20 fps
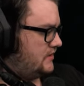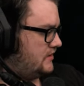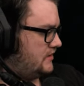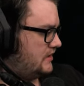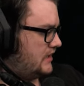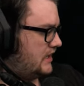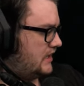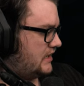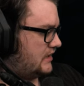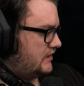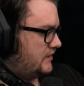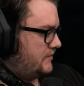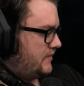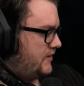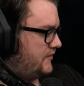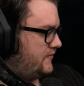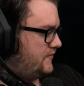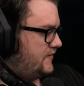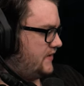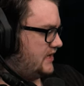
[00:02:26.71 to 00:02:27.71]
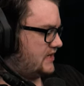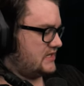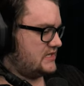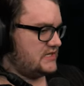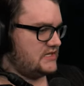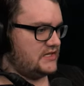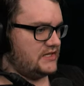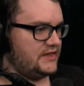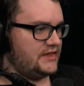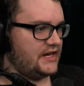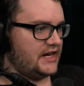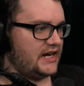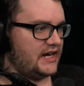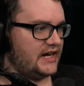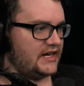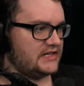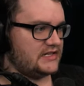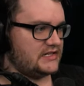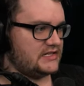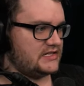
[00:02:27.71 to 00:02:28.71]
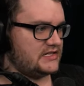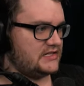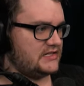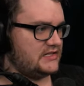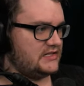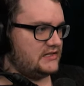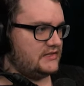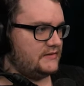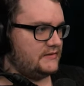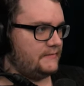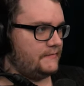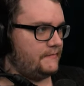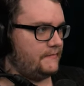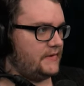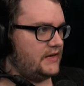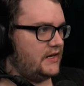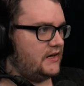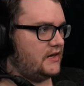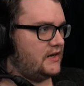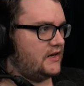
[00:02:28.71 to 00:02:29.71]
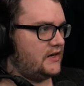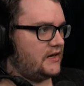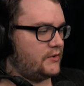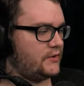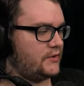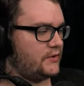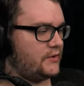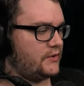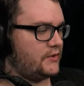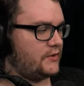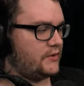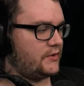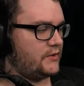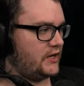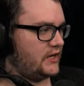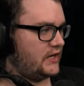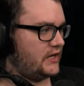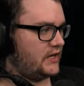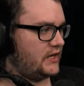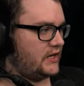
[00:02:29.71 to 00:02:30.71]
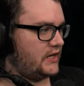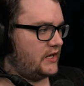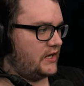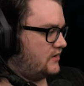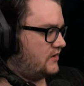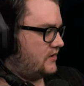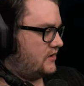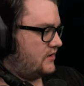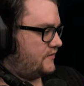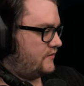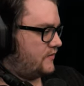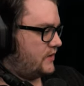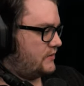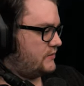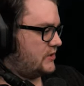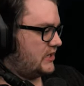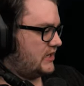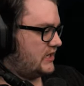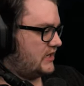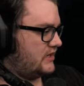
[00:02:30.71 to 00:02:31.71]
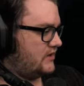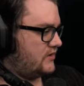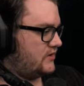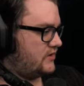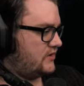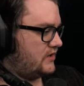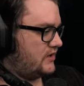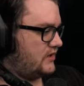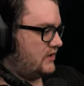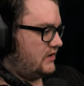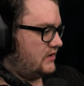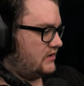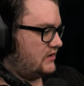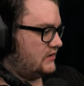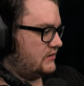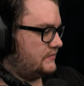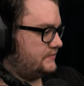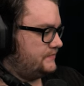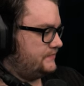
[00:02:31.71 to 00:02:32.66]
Uh, let me fix that uh, frame rate count or the frame rate counter here,